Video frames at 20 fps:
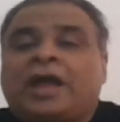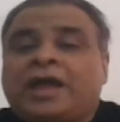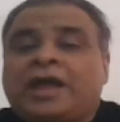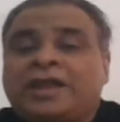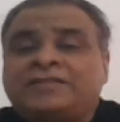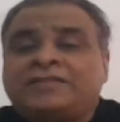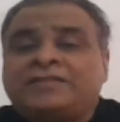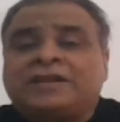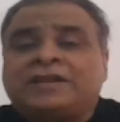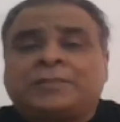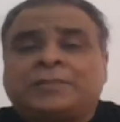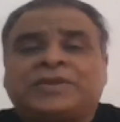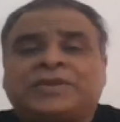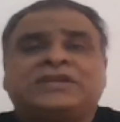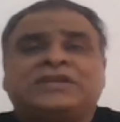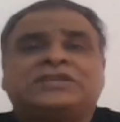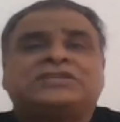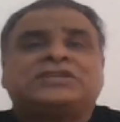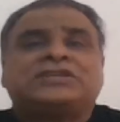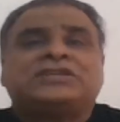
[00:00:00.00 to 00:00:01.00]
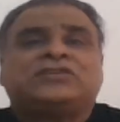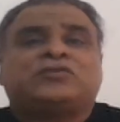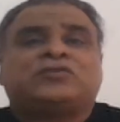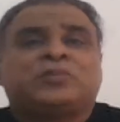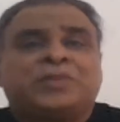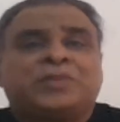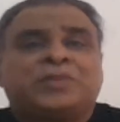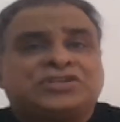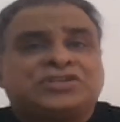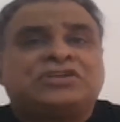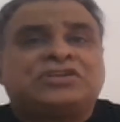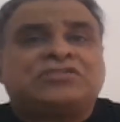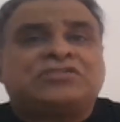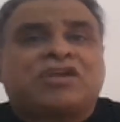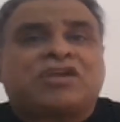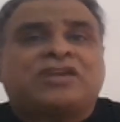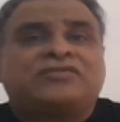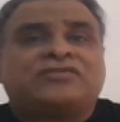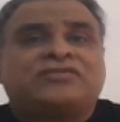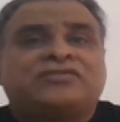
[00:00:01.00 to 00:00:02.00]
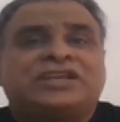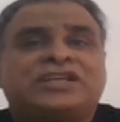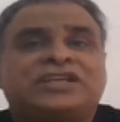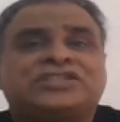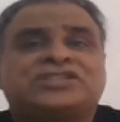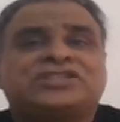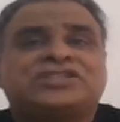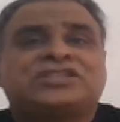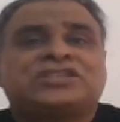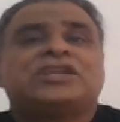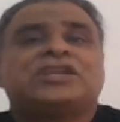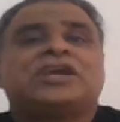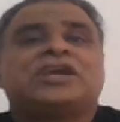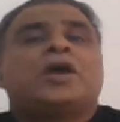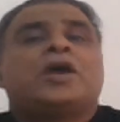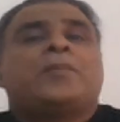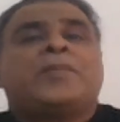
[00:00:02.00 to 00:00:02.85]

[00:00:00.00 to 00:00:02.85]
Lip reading: Another application is machine translation.